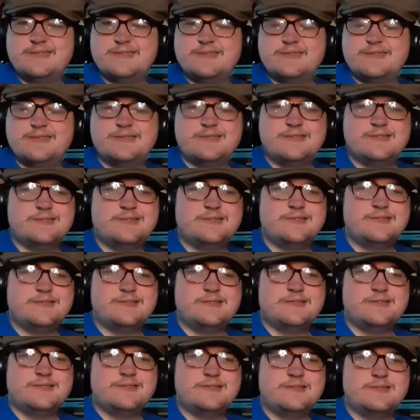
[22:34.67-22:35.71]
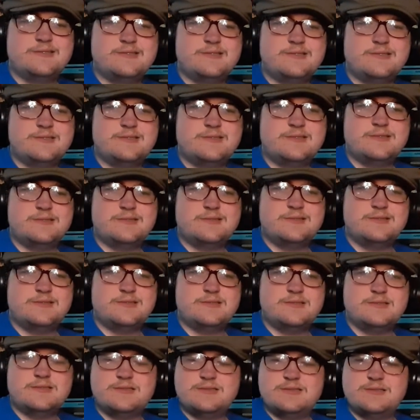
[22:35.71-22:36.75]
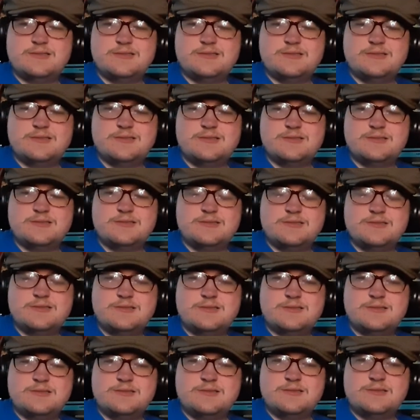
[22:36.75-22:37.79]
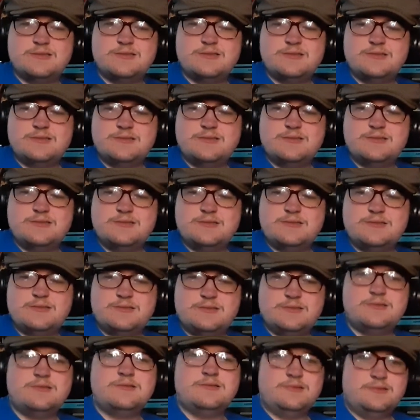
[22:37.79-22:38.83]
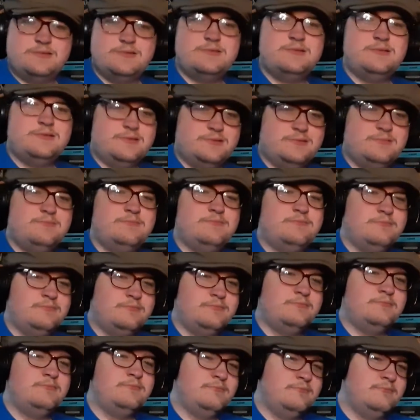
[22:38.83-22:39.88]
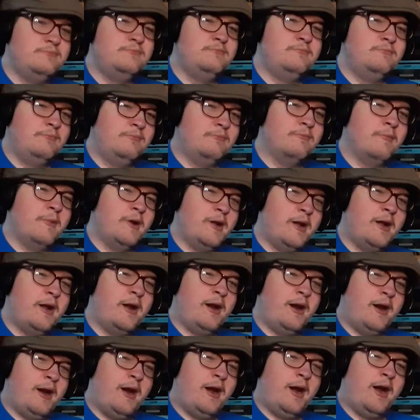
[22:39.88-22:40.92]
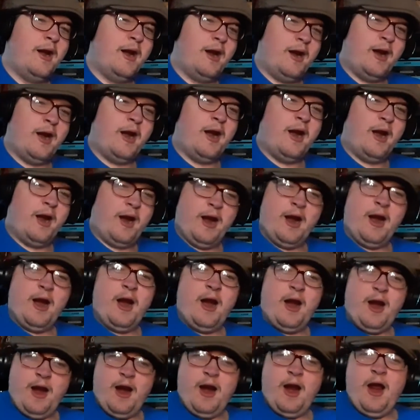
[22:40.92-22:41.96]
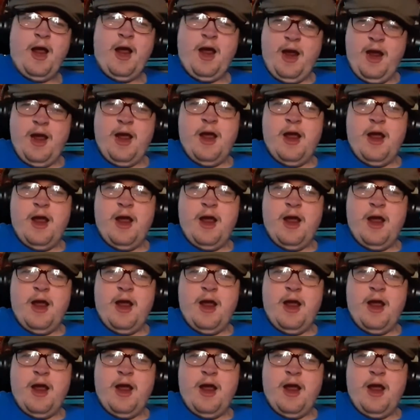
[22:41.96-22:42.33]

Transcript: (silence)